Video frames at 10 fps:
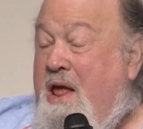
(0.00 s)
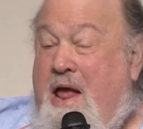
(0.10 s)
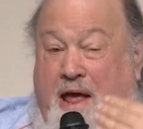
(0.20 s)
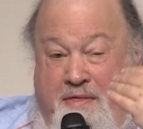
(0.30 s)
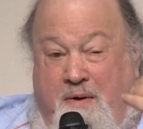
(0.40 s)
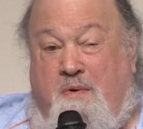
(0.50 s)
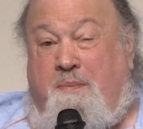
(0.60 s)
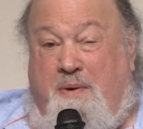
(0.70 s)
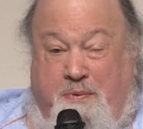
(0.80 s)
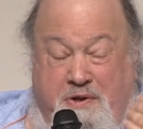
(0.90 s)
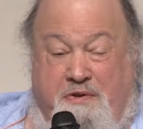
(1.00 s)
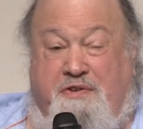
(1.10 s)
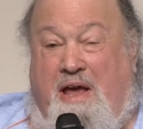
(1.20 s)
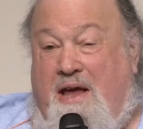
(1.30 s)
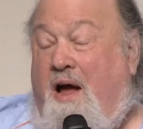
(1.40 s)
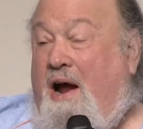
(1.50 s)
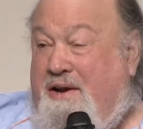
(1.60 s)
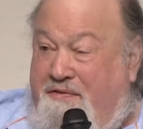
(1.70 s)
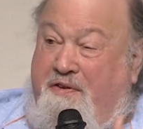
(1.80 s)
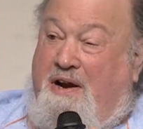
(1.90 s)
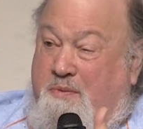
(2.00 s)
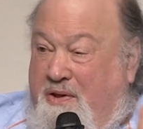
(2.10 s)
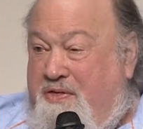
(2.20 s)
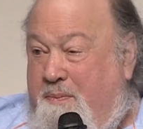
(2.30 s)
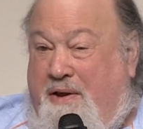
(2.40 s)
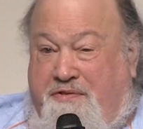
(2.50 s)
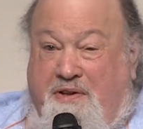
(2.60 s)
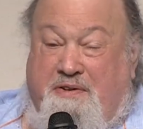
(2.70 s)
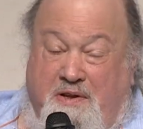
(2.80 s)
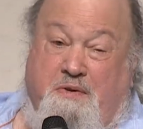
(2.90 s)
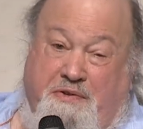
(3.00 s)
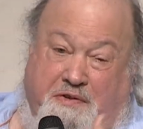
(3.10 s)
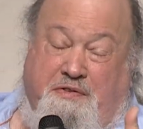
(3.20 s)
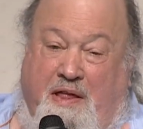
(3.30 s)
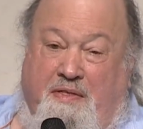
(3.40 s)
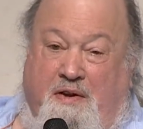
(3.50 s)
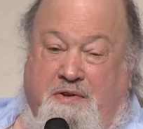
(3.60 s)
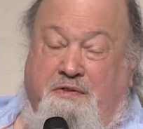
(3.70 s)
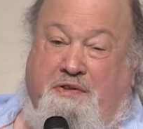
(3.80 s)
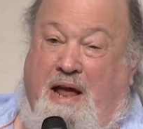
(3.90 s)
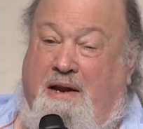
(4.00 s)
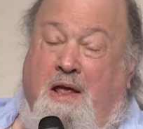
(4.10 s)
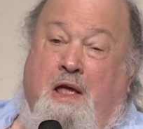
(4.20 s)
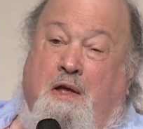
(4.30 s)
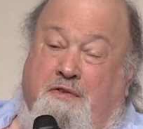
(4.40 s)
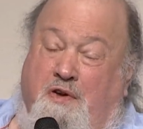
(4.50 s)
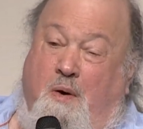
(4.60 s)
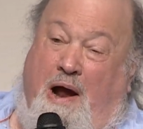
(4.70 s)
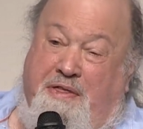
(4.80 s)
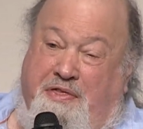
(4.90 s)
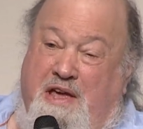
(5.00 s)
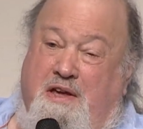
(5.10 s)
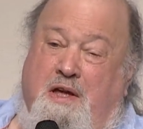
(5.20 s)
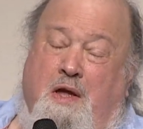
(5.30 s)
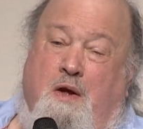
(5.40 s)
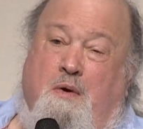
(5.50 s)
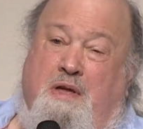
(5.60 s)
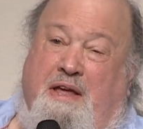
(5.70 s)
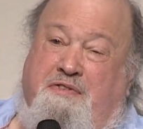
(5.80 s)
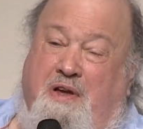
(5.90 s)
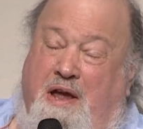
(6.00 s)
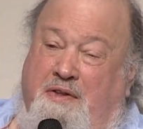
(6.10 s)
And then when people use AI to find what the best thing to use is, then they'll use that. So I think it's